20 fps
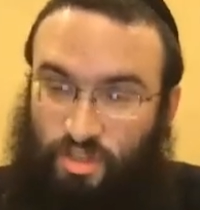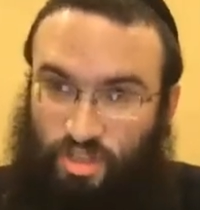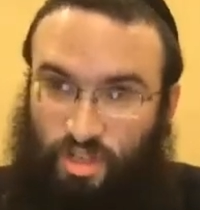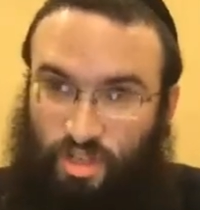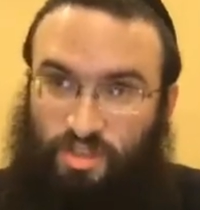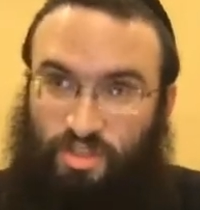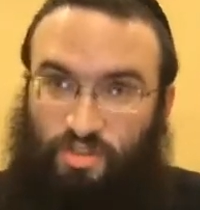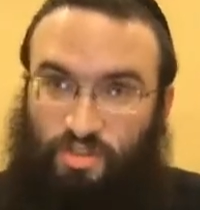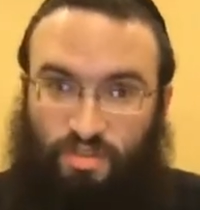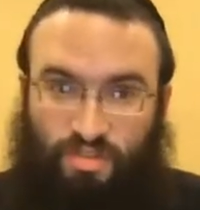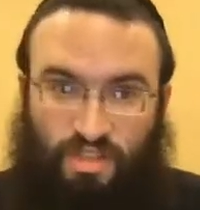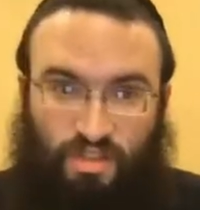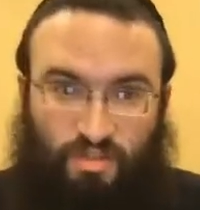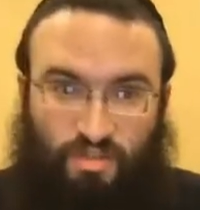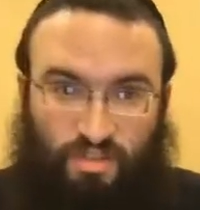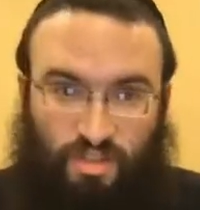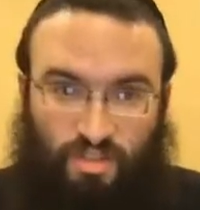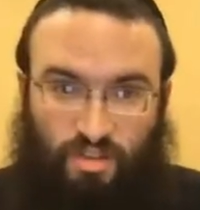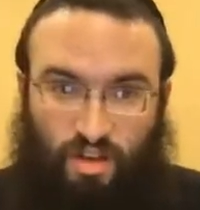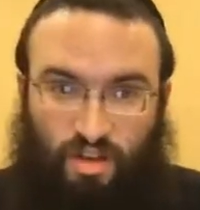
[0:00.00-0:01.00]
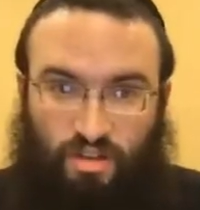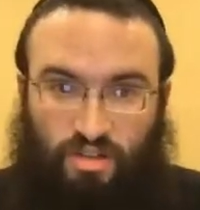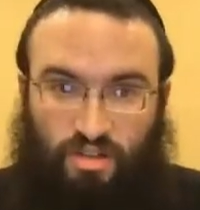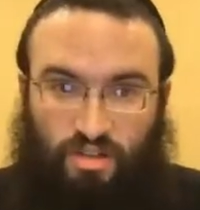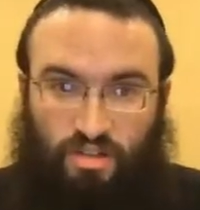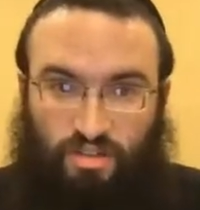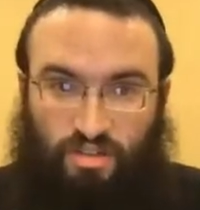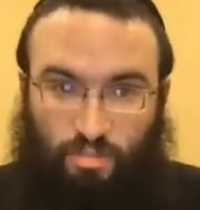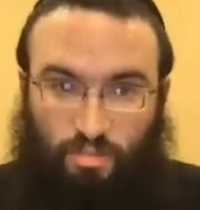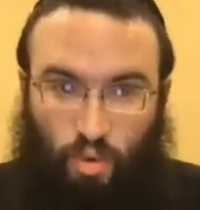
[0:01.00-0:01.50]
Hashem says you have to give
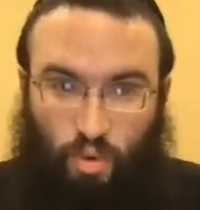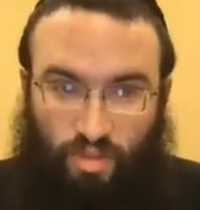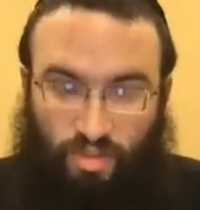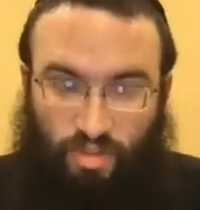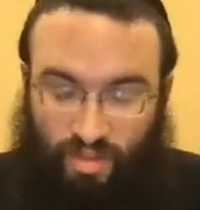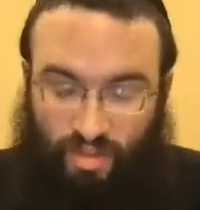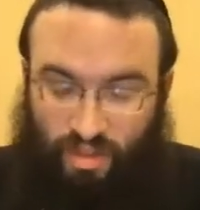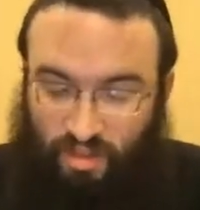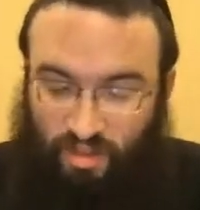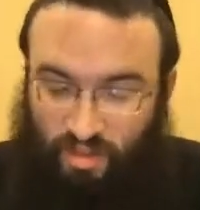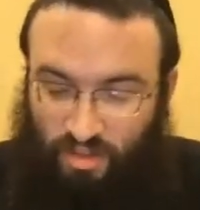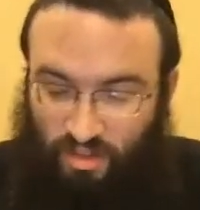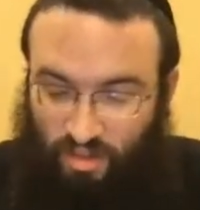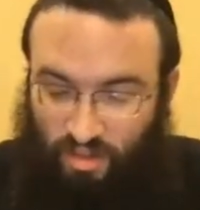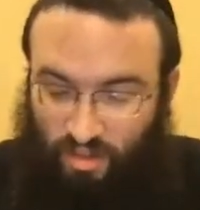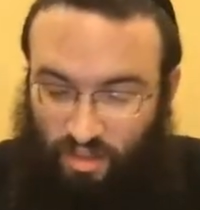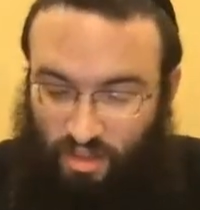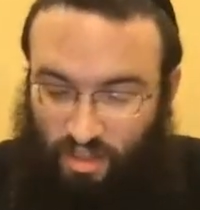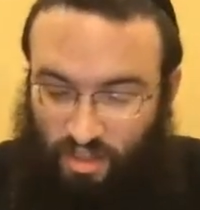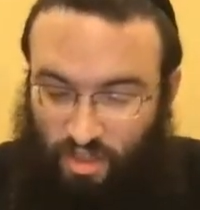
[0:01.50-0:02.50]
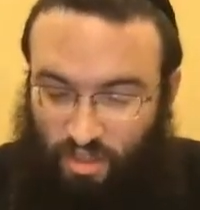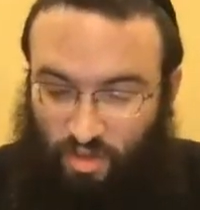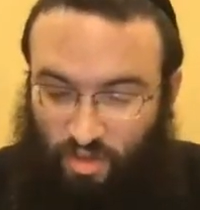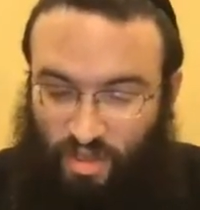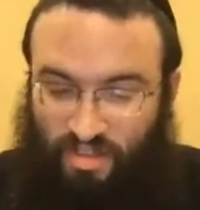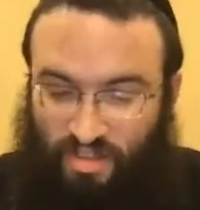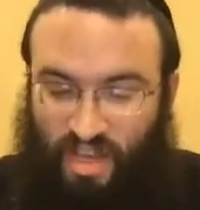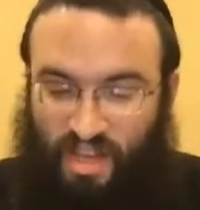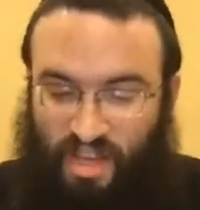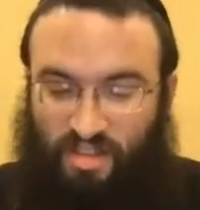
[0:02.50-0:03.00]
tzedakah, it's an important thing.
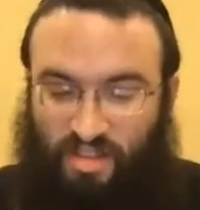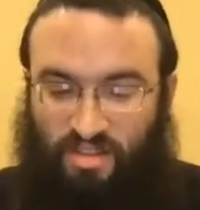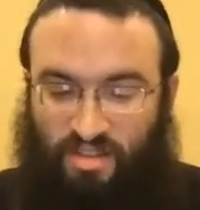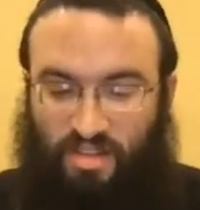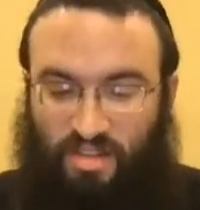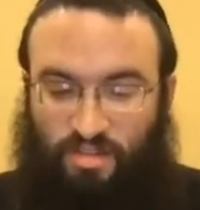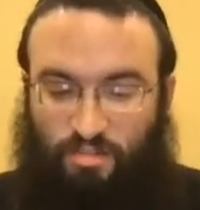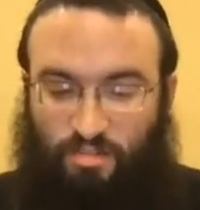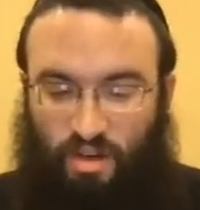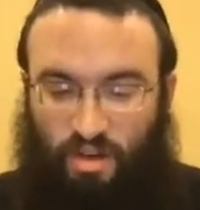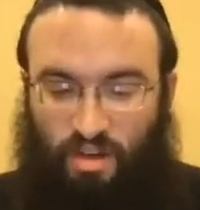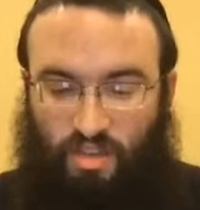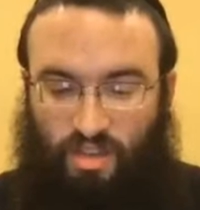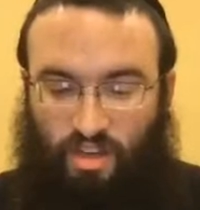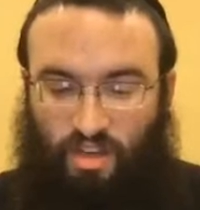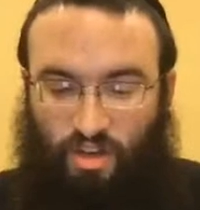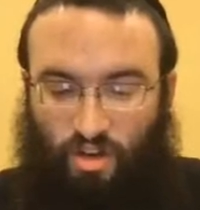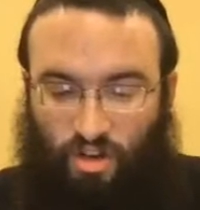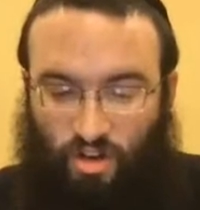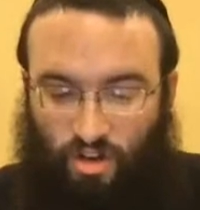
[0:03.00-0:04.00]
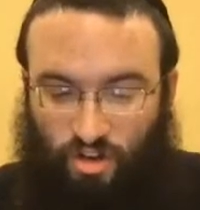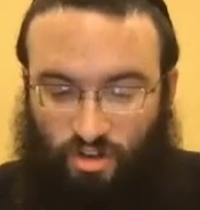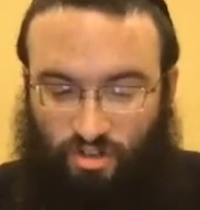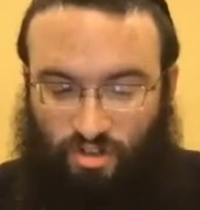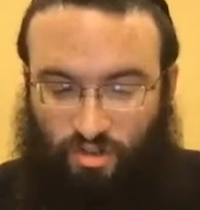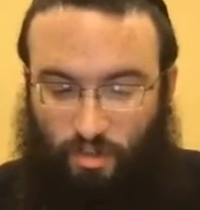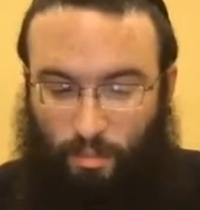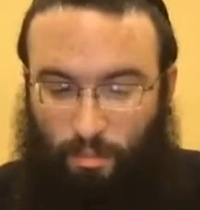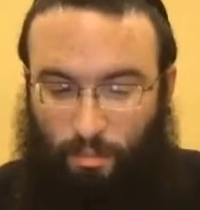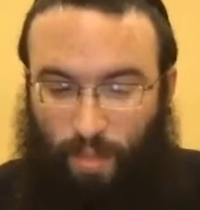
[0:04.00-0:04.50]
So he takes this money that he
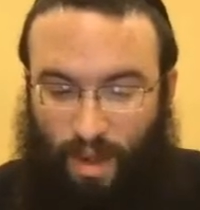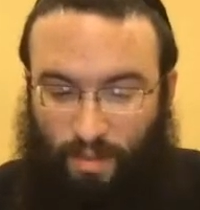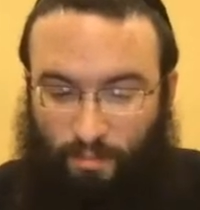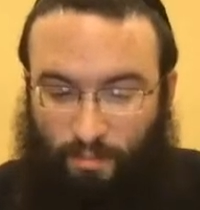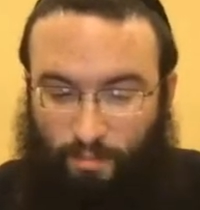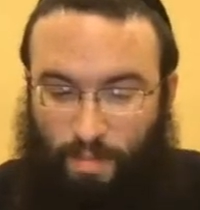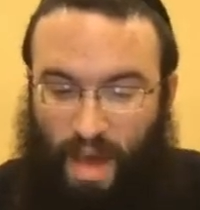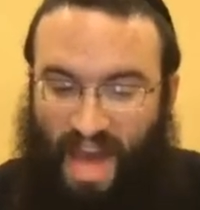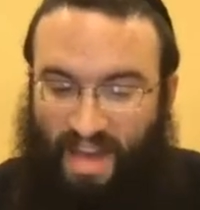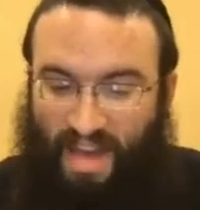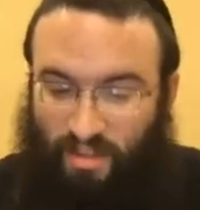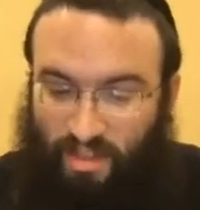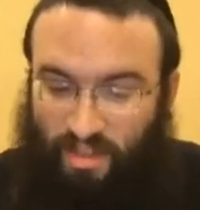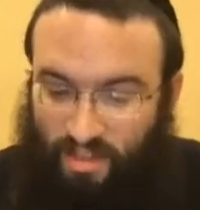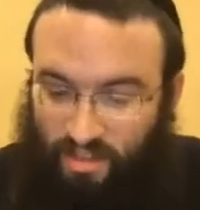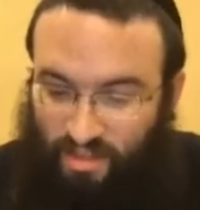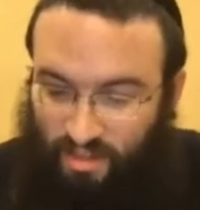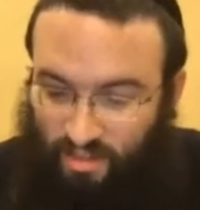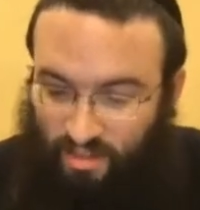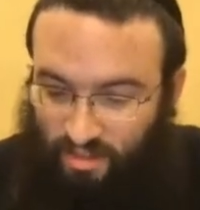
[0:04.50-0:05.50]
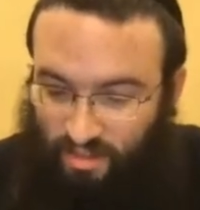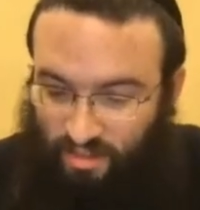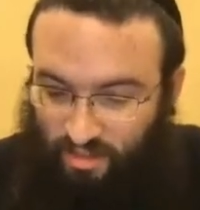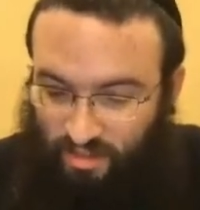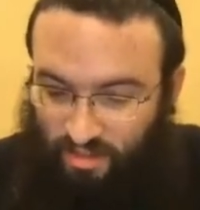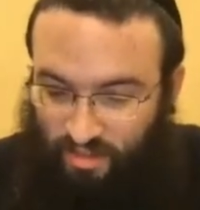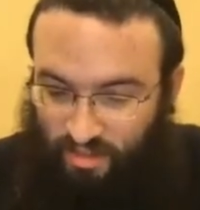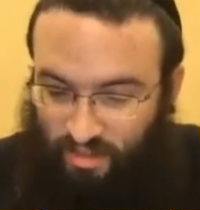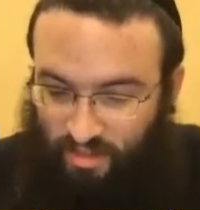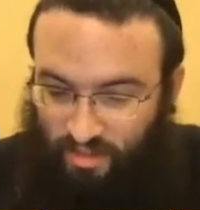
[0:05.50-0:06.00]
earned by
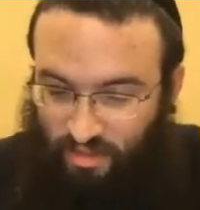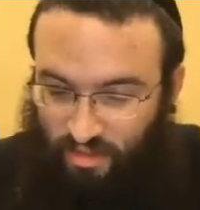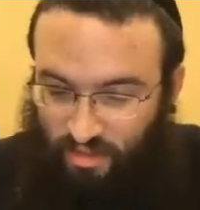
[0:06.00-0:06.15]
battling,